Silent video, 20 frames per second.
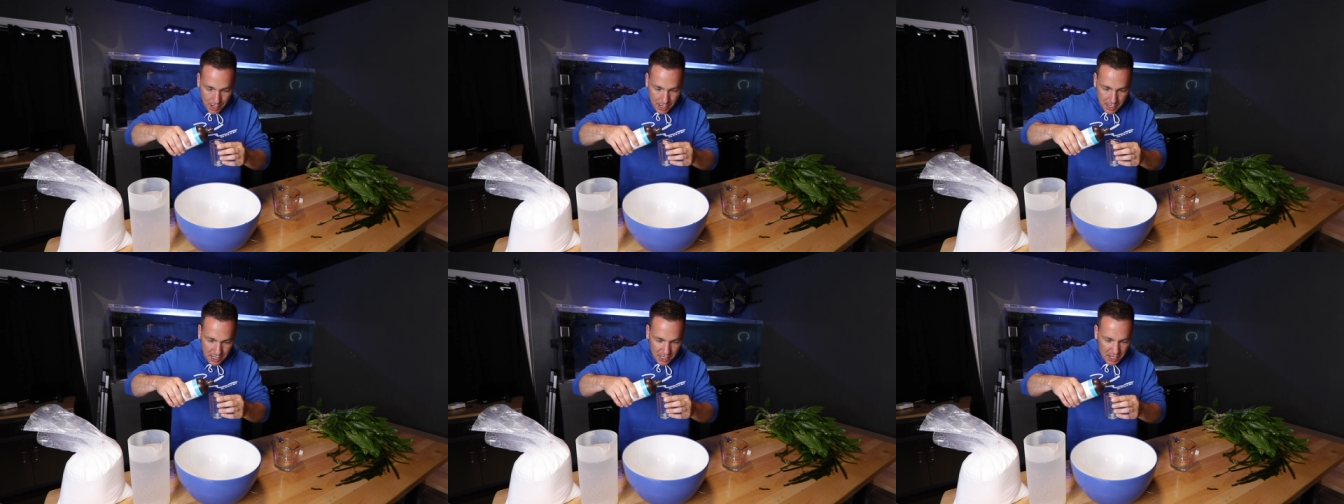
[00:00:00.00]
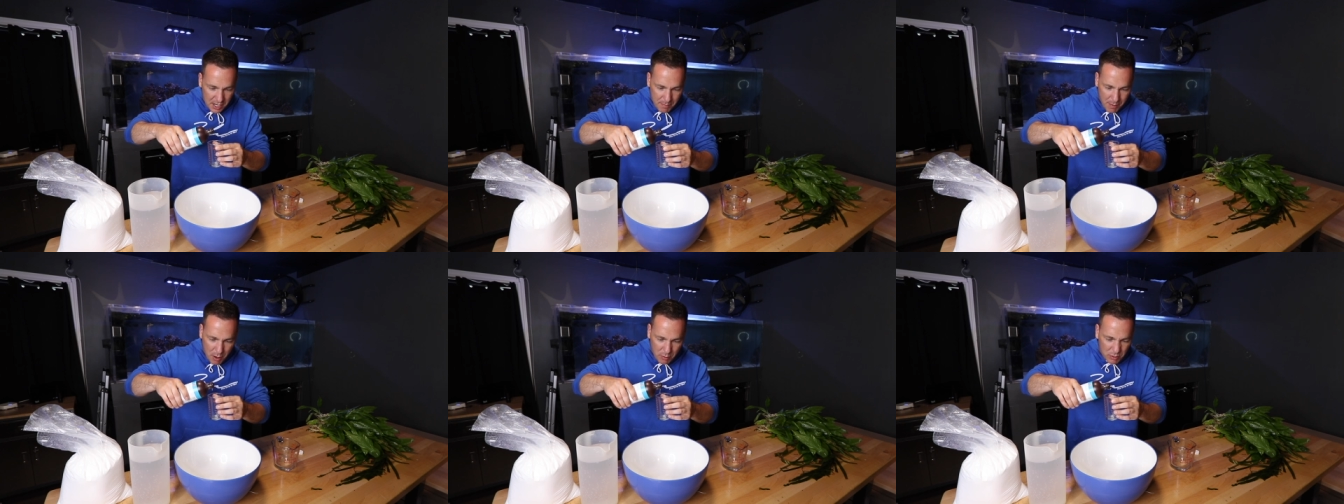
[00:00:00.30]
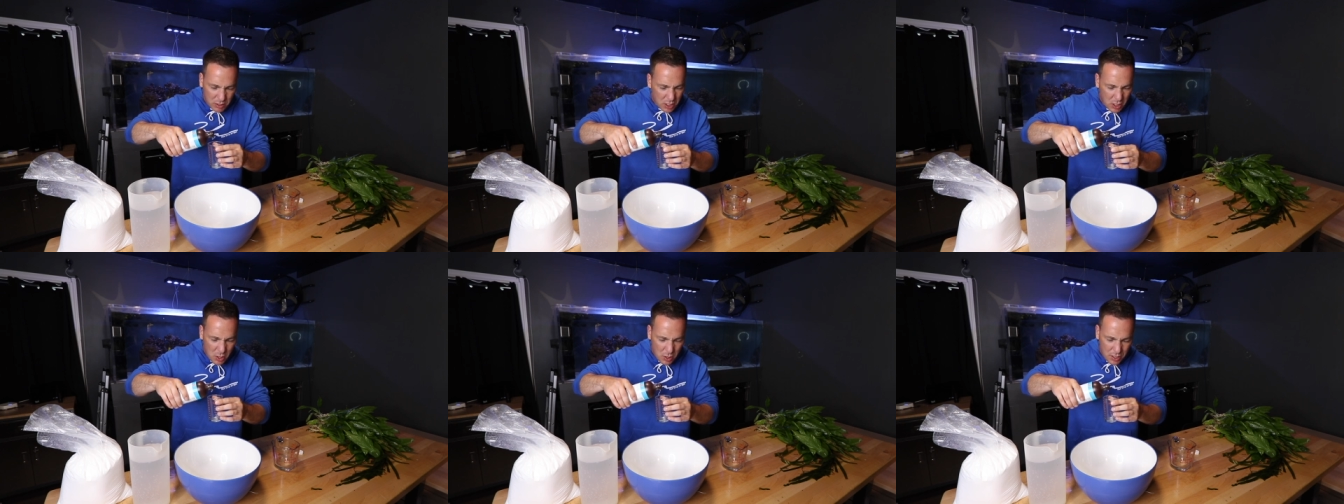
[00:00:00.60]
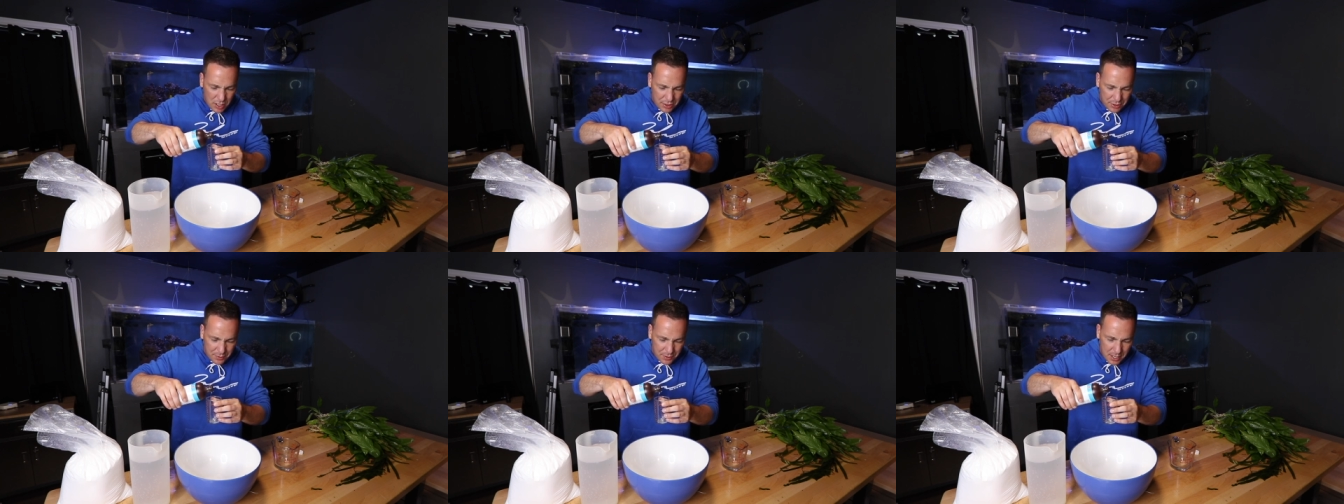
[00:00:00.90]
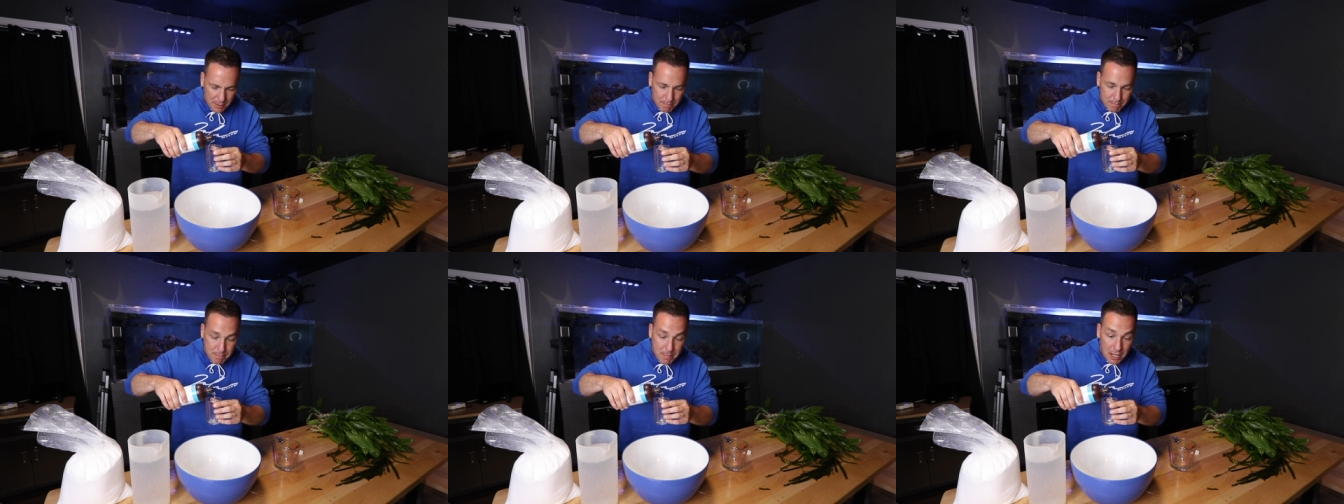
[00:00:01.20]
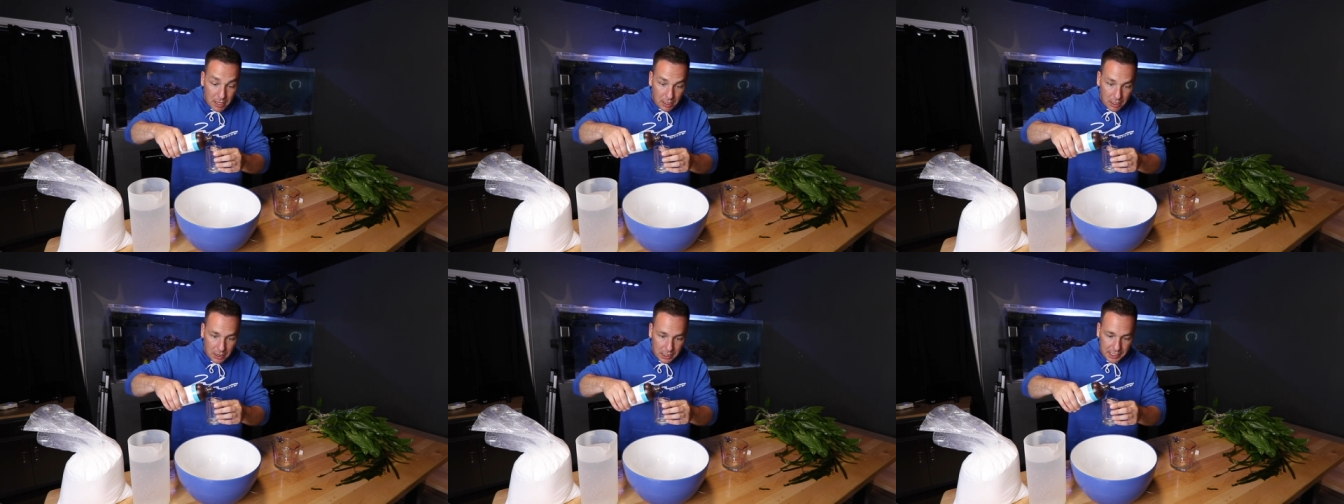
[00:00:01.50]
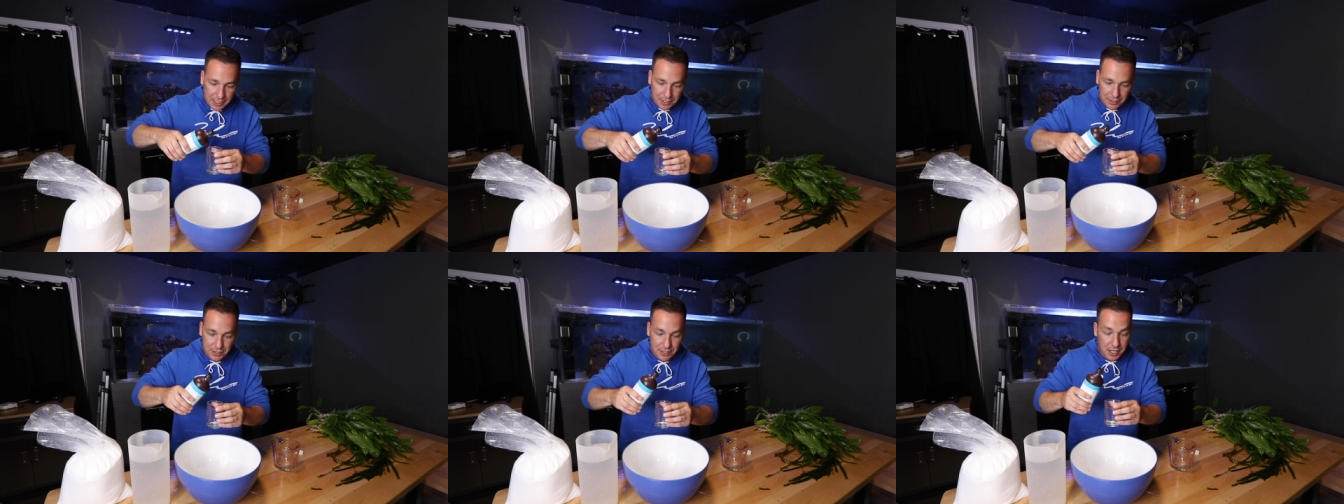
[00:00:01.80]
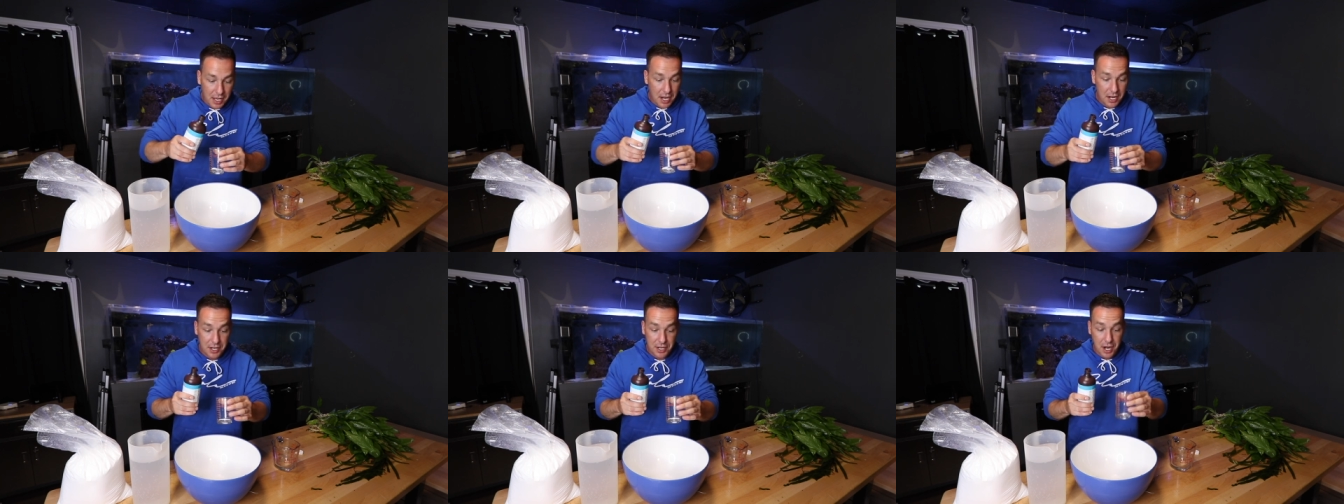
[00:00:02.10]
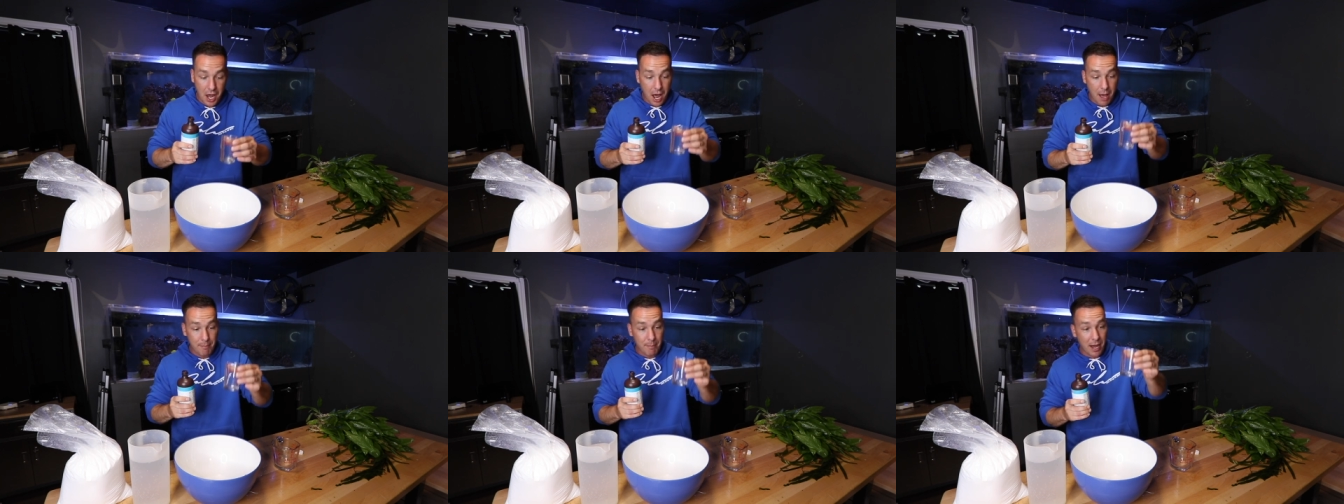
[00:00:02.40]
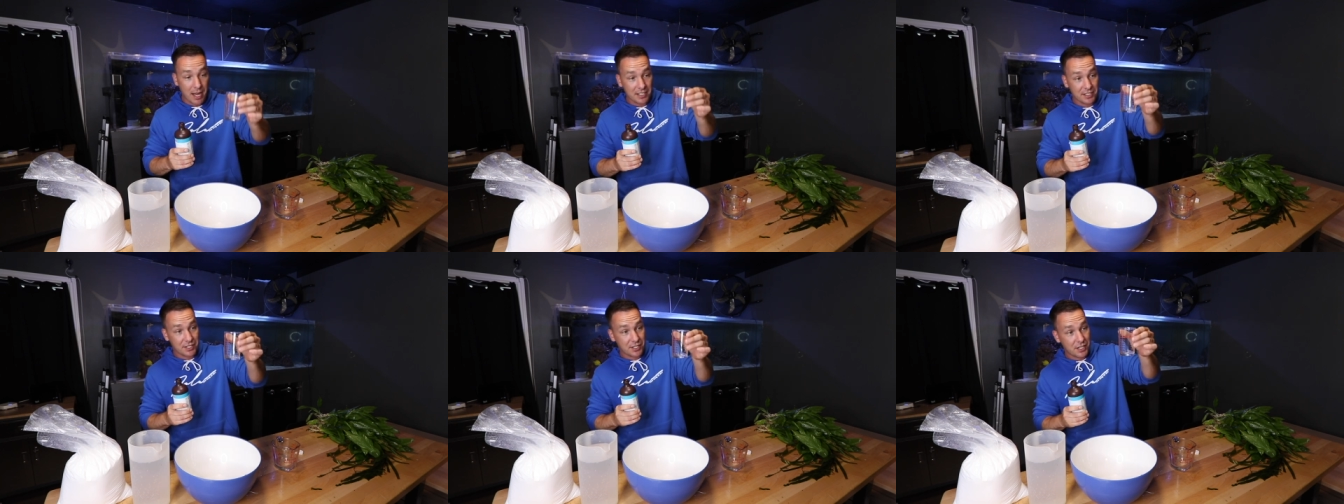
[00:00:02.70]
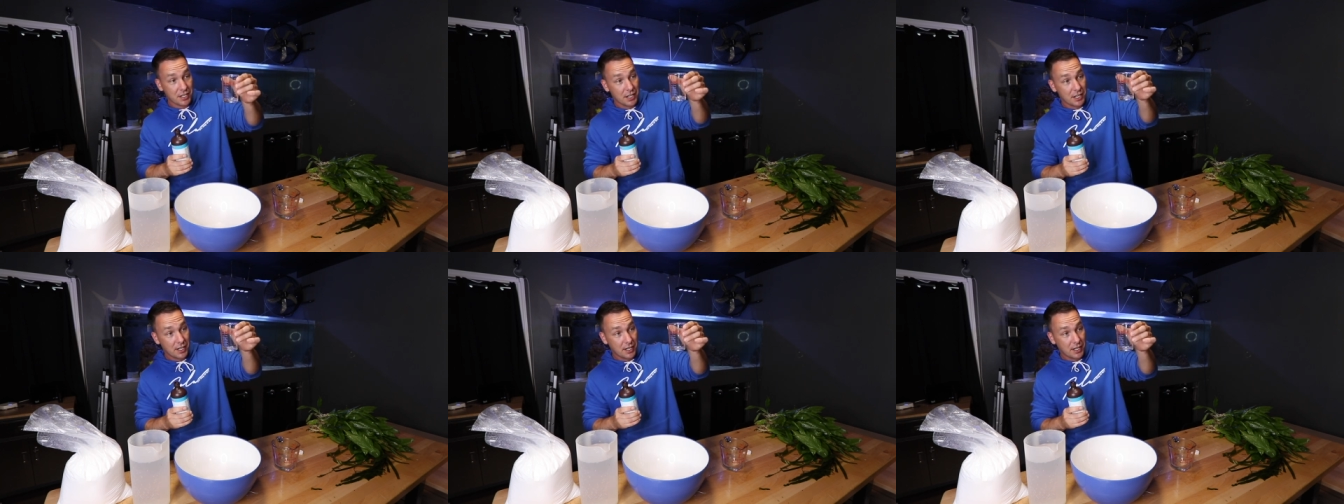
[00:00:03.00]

You need about two to three milliliters, not much,